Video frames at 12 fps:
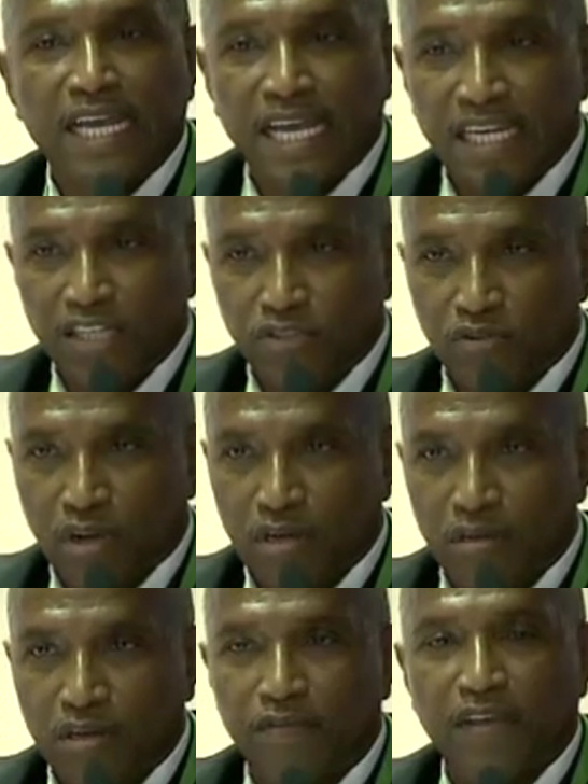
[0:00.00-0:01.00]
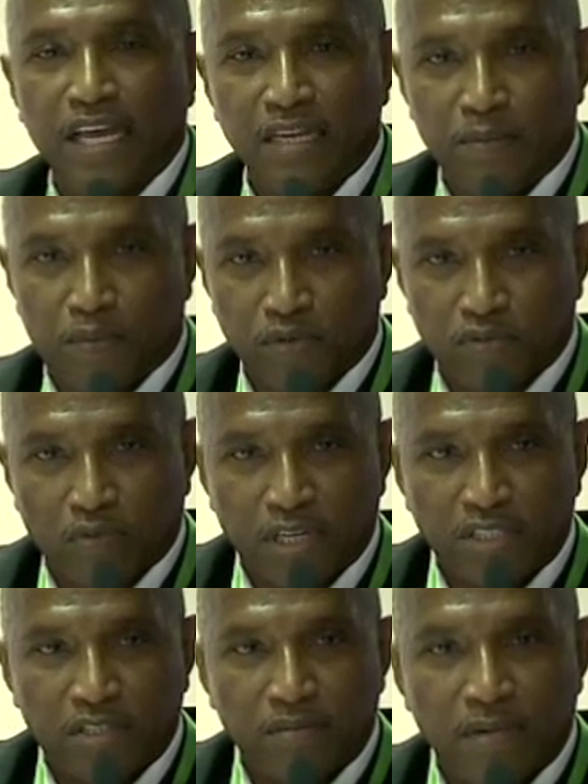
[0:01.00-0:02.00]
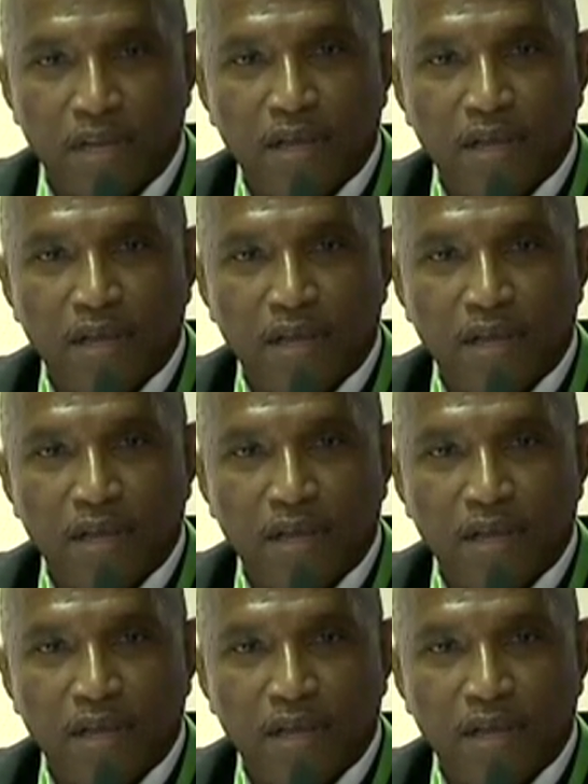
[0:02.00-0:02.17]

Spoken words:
any drug of any persuasion